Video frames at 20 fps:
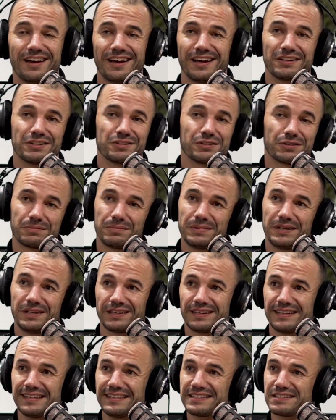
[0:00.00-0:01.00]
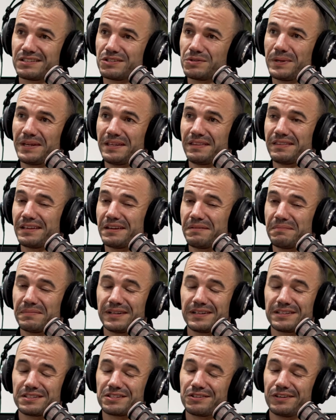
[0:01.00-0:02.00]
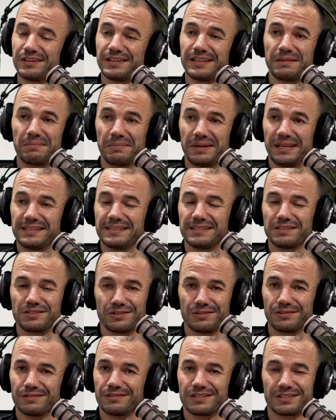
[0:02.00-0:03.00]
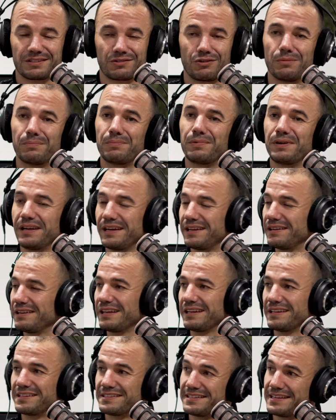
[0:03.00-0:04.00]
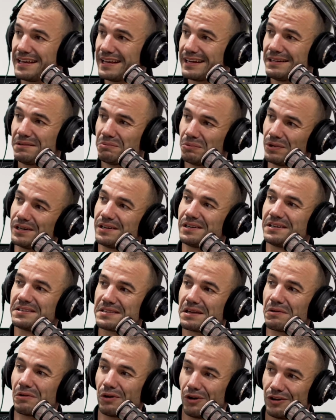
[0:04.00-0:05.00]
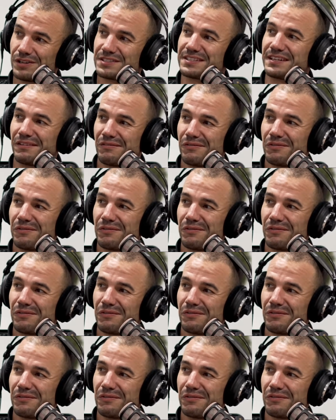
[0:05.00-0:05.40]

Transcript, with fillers: it took me at least 20, 30 minutes during that meeting to just comprehend exactly what it is they were asking